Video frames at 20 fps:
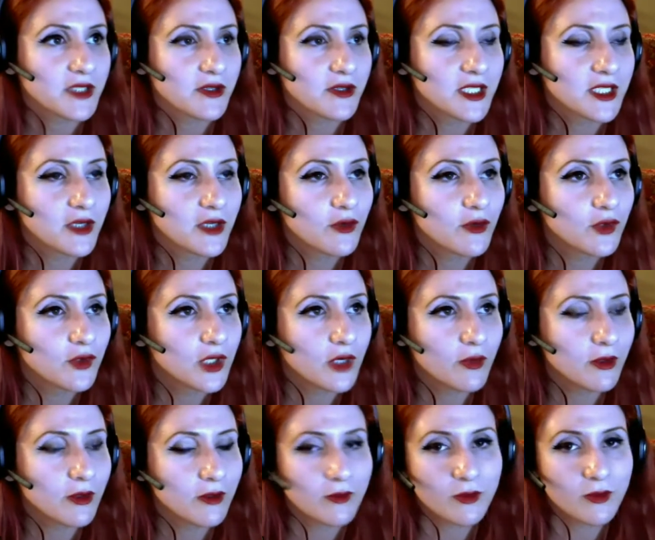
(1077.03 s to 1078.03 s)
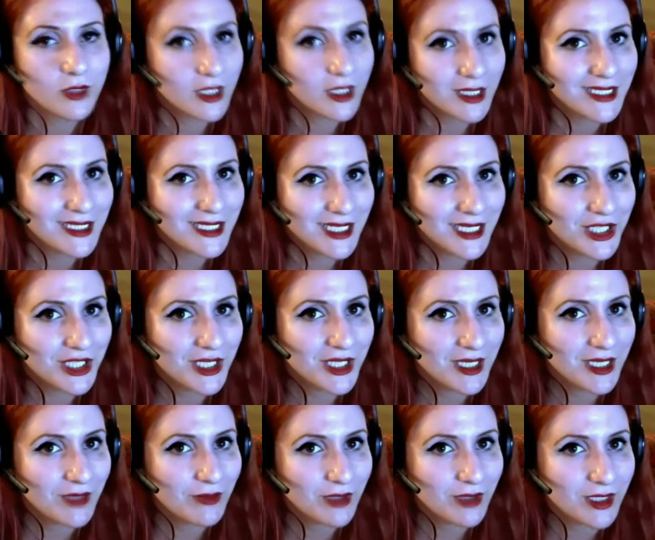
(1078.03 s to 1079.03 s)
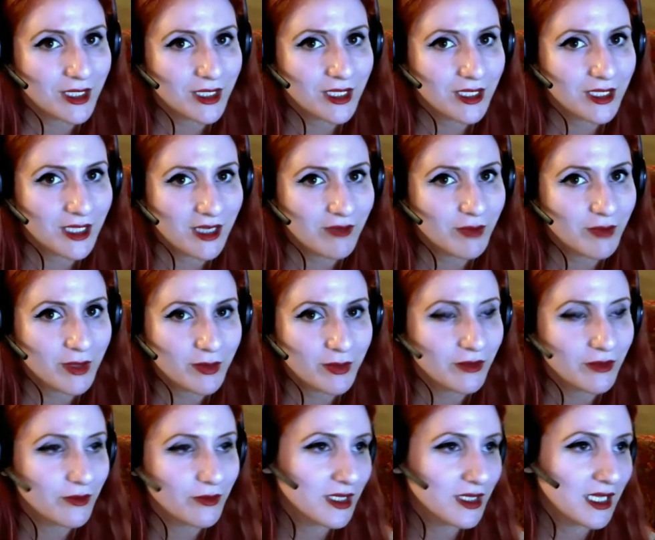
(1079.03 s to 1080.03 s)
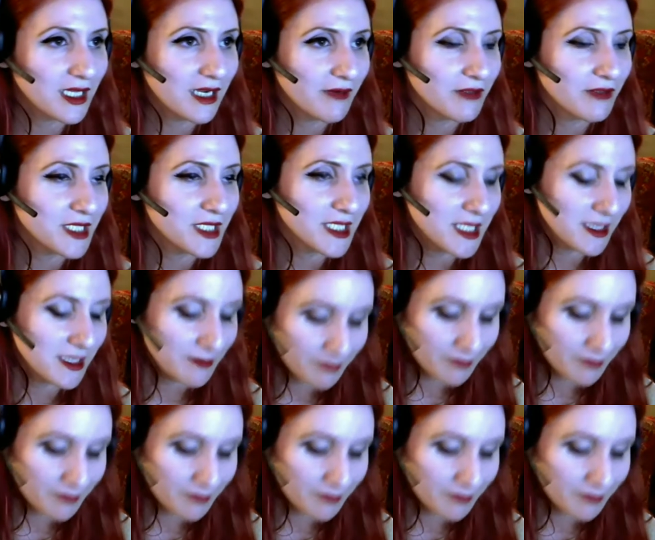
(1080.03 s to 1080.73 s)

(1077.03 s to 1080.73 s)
So no, we're not going to touch on that. We're not going to have people with aphrodisia.